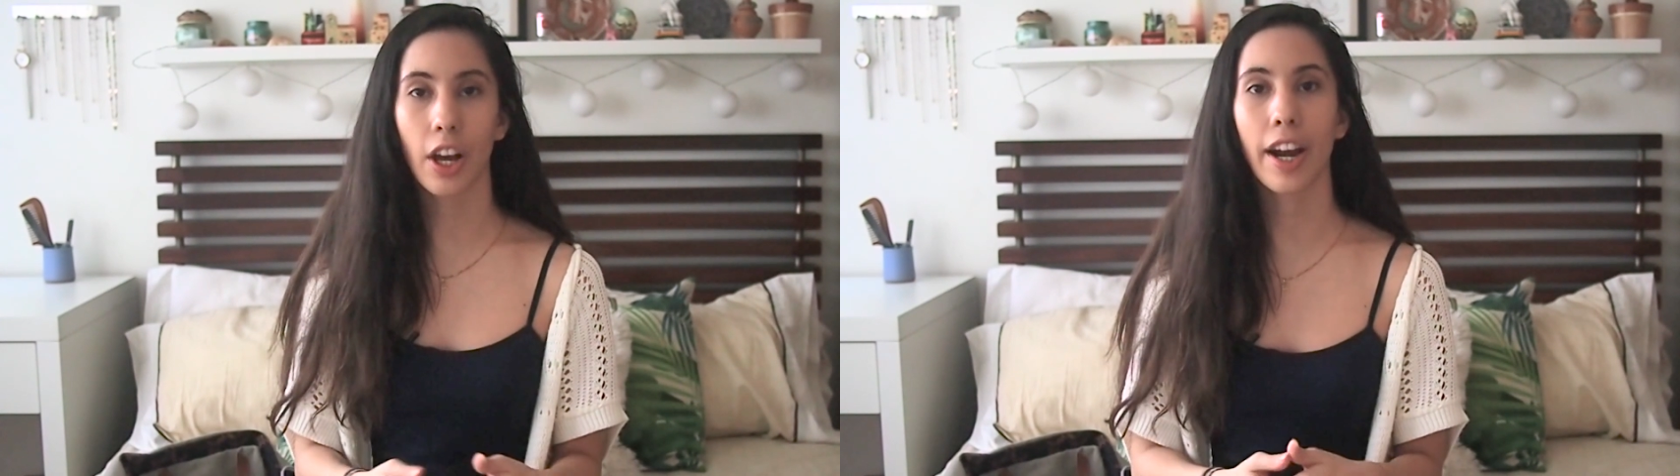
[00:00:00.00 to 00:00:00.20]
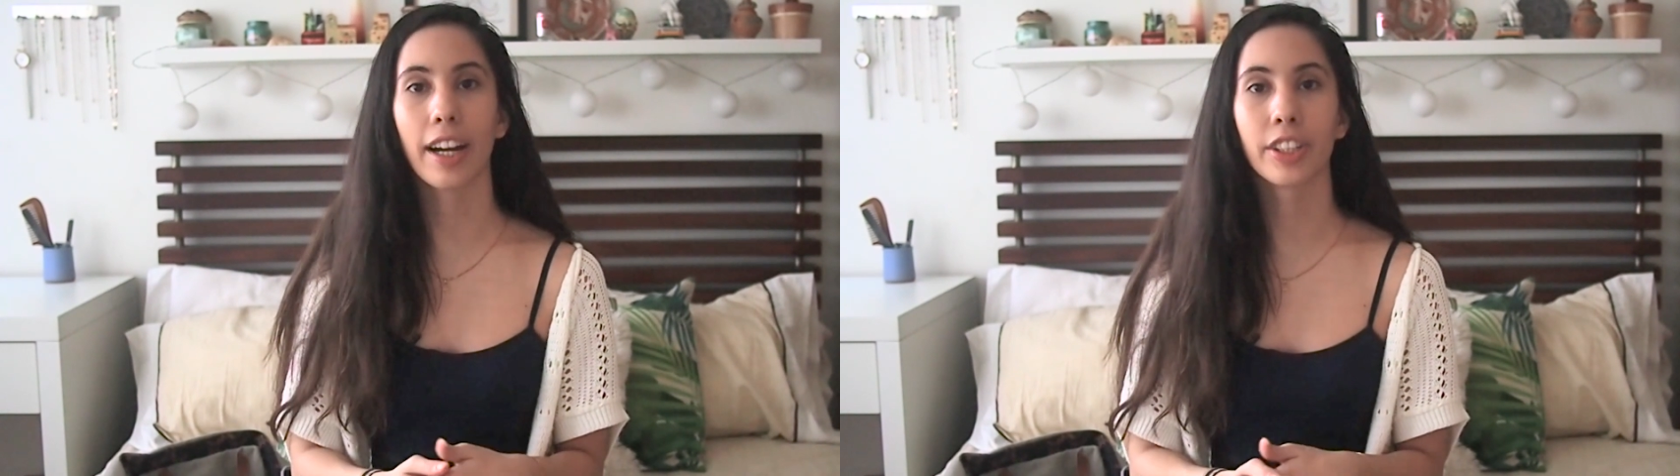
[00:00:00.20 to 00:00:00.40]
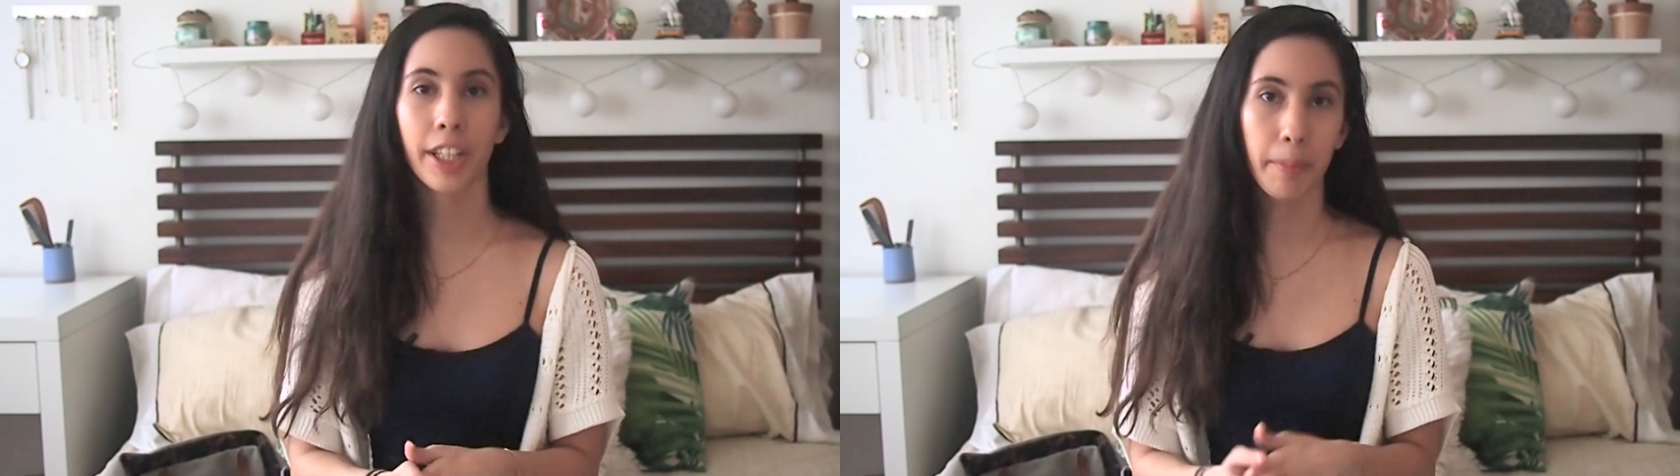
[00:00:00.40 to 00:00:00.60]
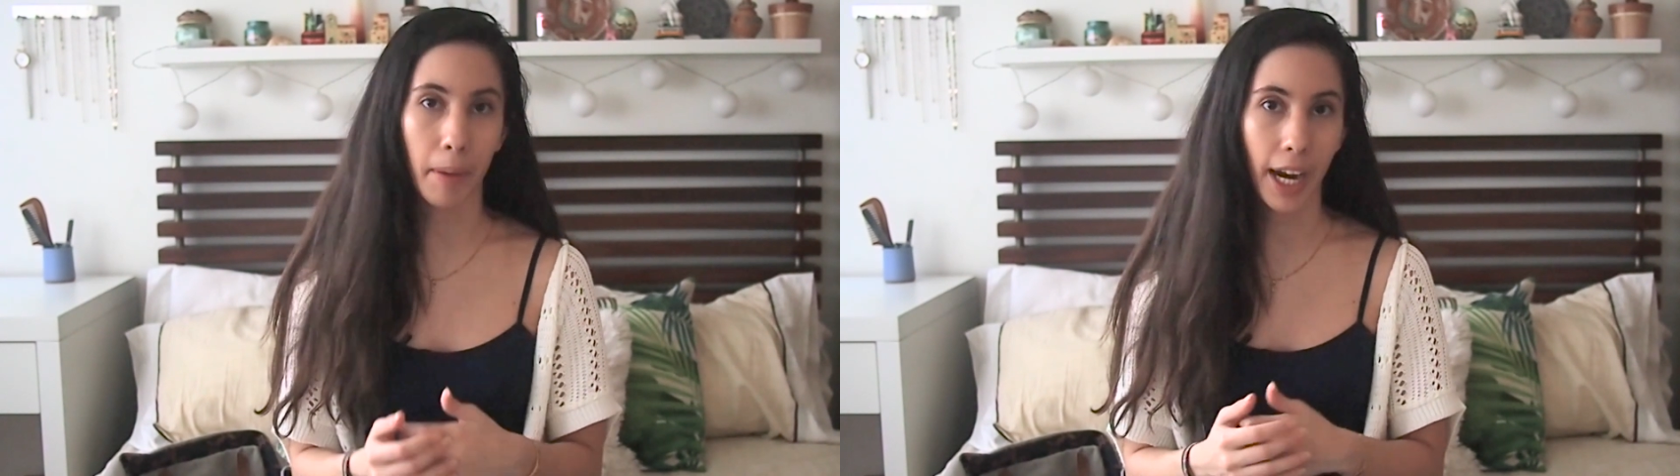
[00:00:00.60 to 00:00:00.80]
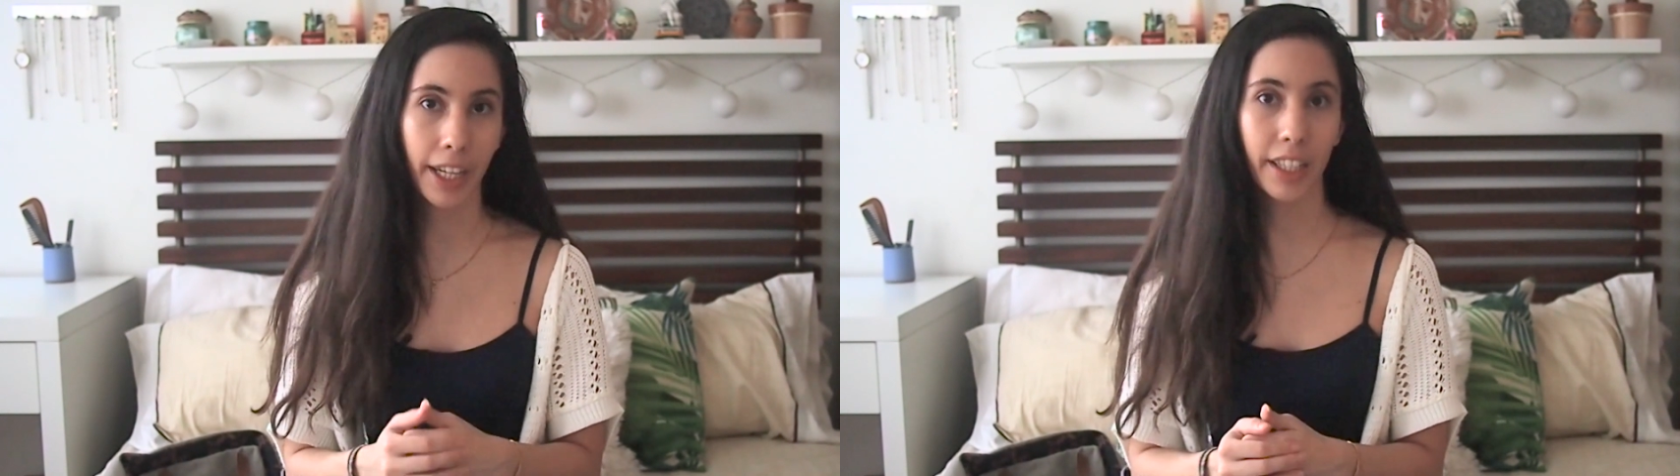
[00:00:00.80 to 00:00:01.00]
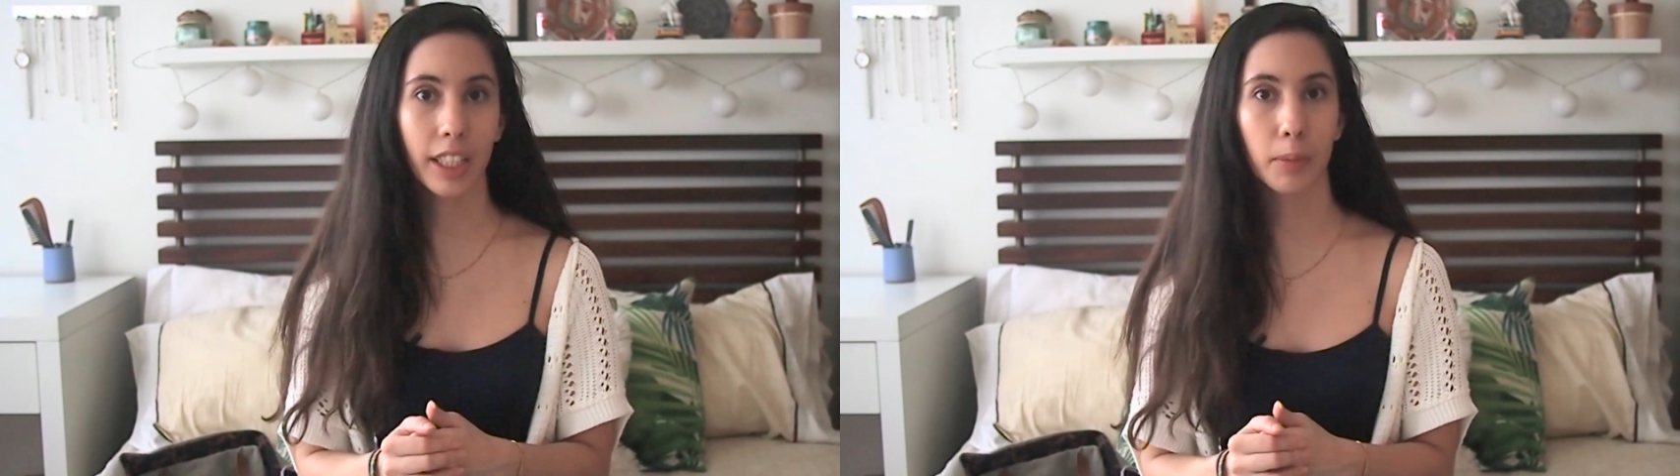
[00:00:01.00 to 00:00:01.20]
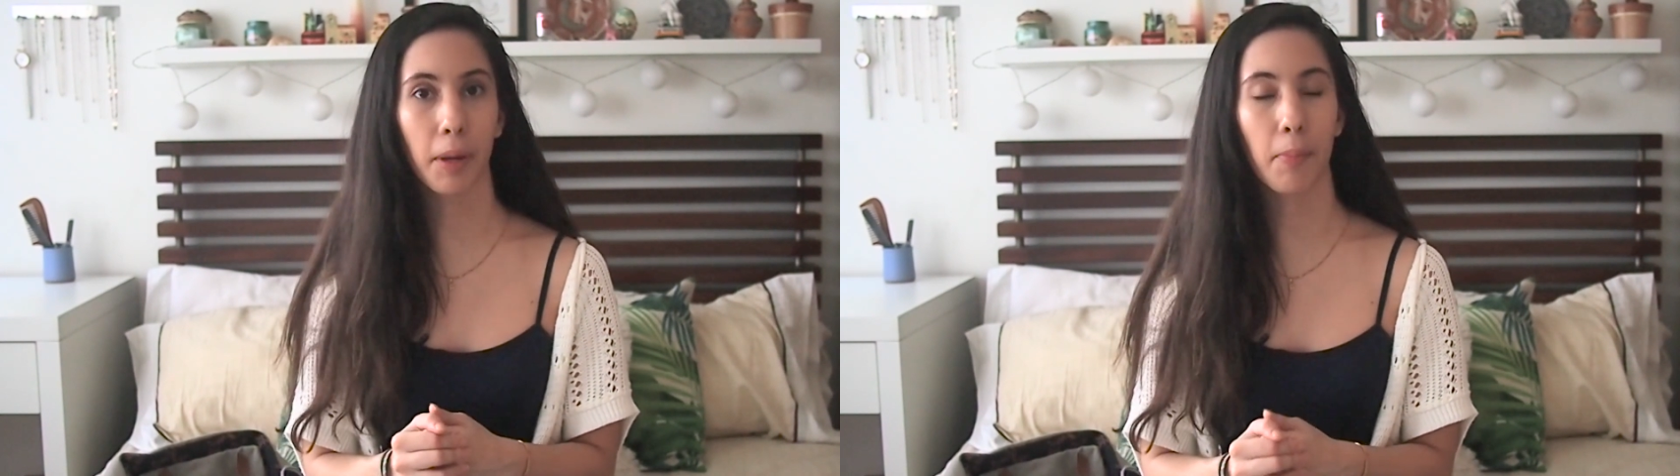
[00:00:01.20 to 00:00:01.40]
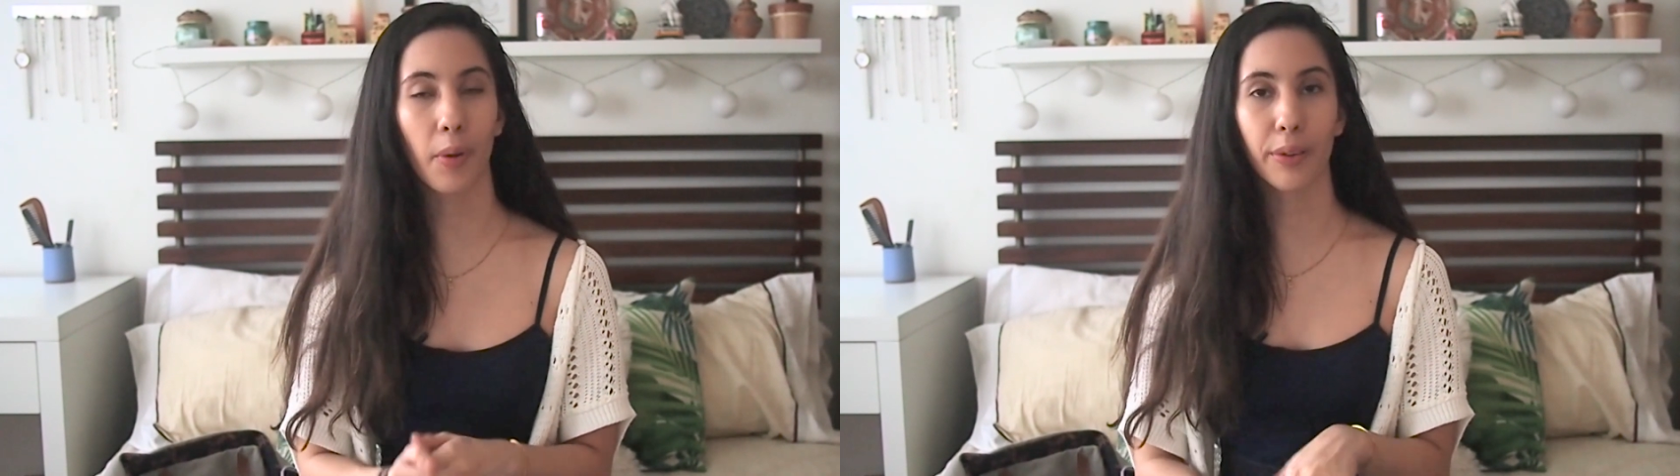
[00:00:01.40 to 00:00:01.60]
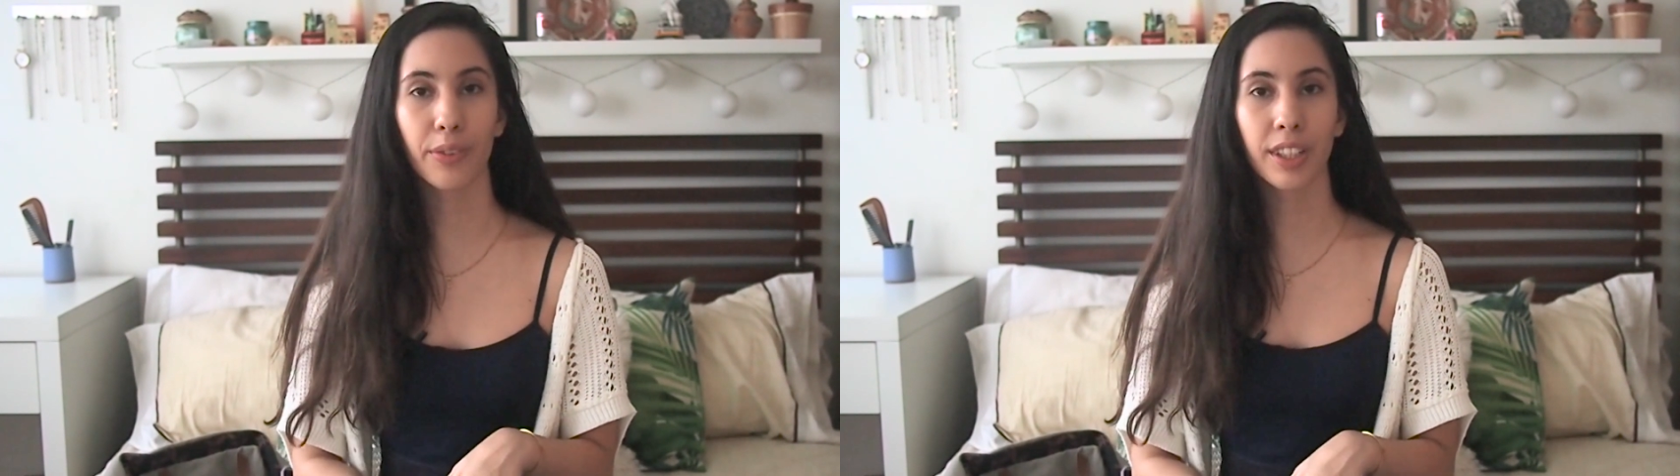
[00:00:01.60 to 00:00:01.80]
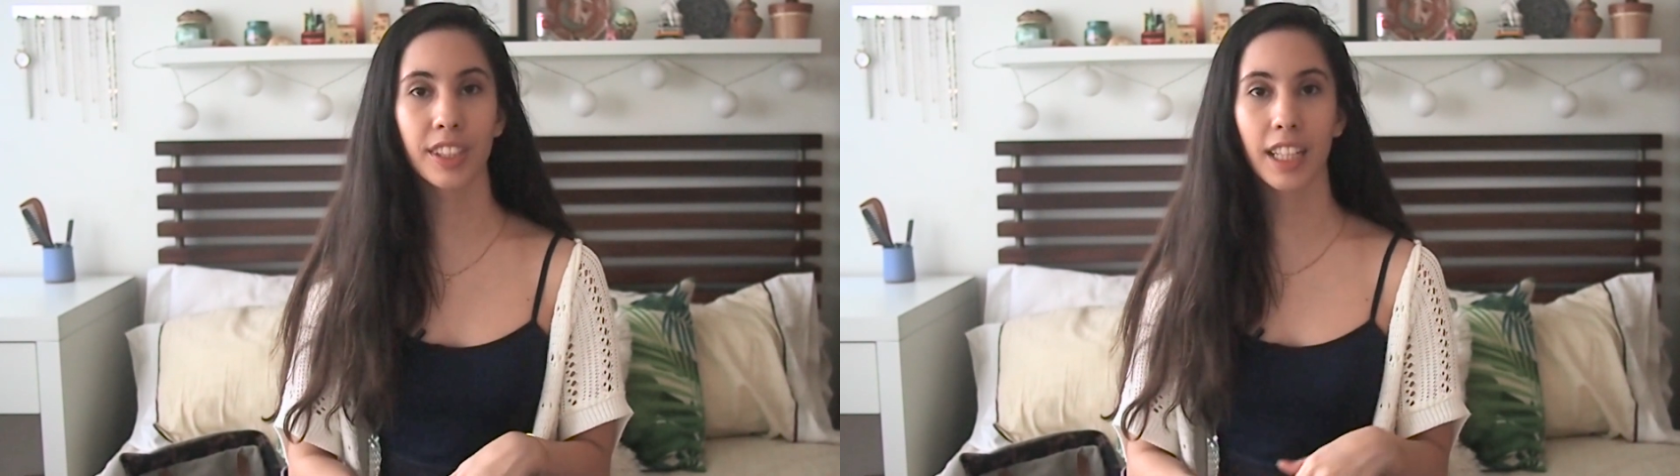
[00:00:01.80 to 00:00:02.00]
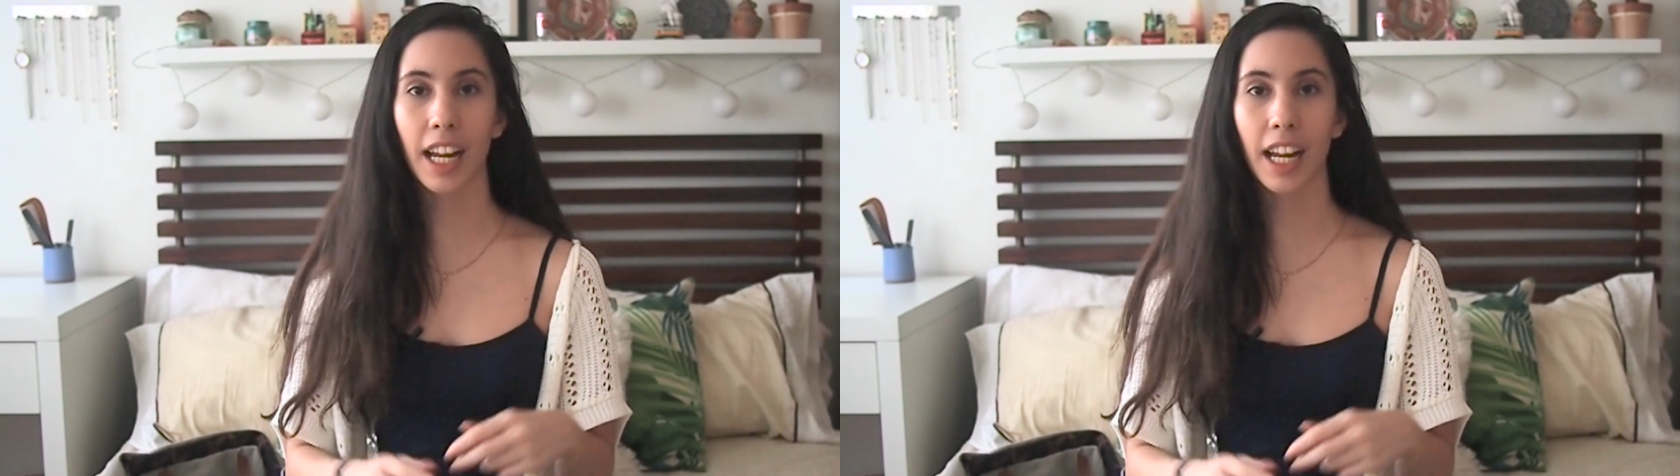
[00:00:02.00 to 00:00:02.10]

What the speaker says: actually mine, it's my boyfriend's,